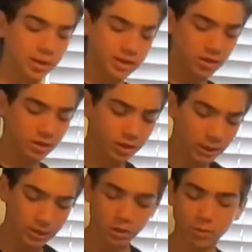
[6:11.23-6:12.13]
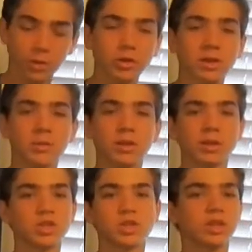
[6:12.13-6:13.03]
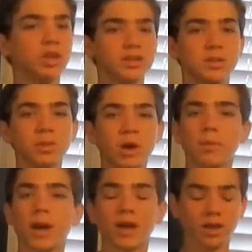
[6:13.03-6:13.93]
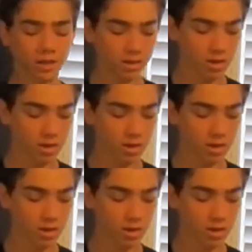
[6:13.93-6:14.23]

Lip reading: basically you could put them in just a Ziploc bag